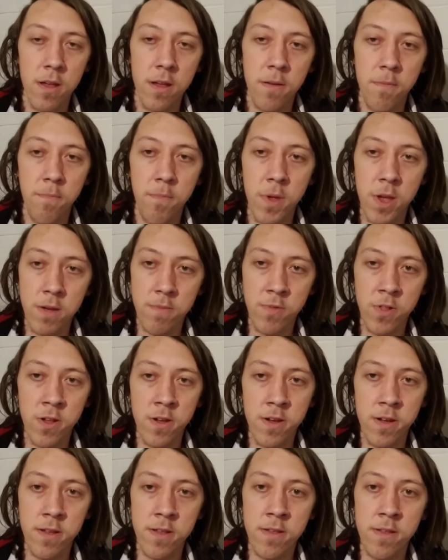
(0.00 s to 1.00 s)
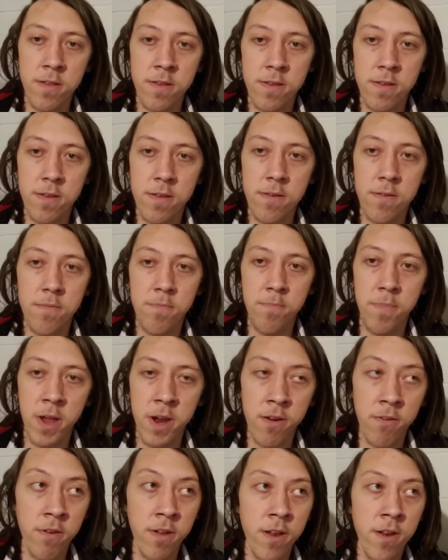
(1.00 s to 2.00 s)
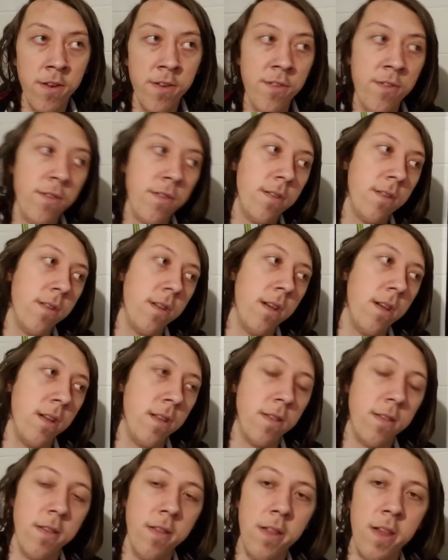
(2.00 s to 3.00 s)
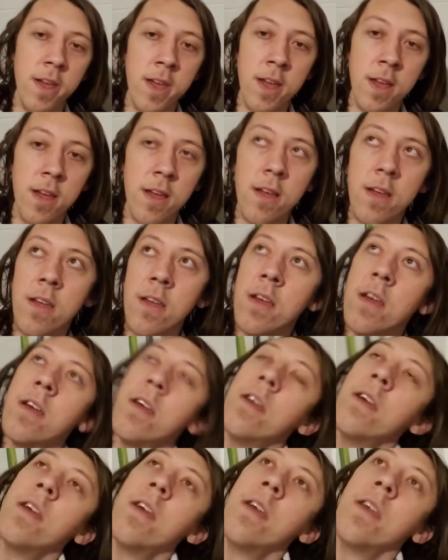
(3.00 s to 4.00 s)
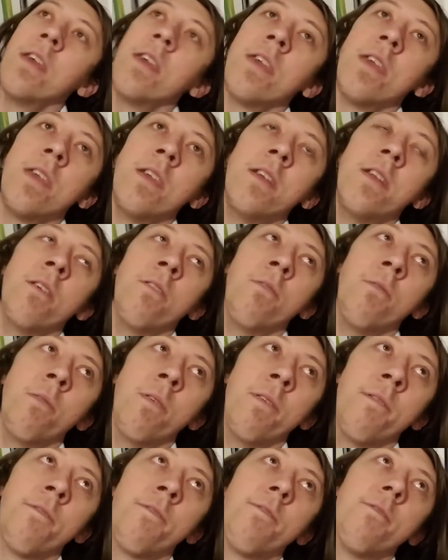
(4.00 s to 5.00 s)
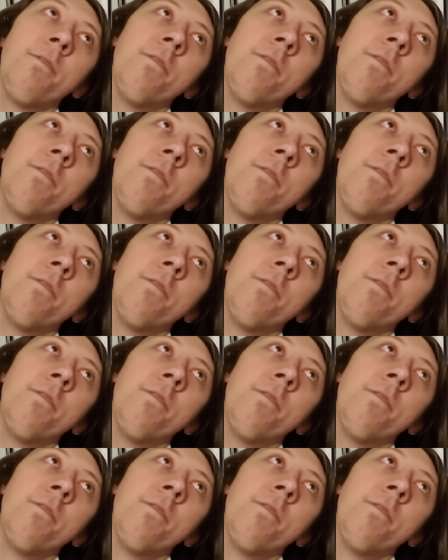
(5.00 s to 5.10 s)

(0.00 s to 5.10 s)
big blind's betting range. And so like, if